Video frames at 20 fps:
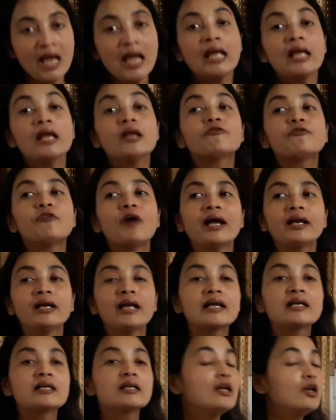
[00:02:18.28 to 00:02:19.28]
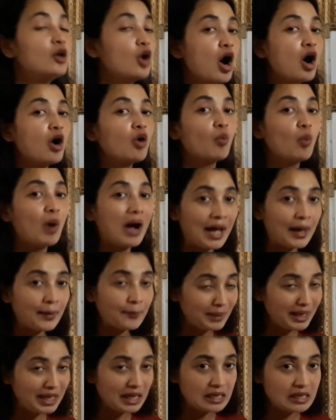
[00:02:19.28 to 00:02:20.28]
Infinitely long wire
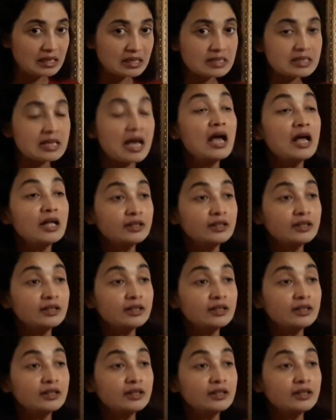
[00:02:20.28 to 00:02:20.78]
means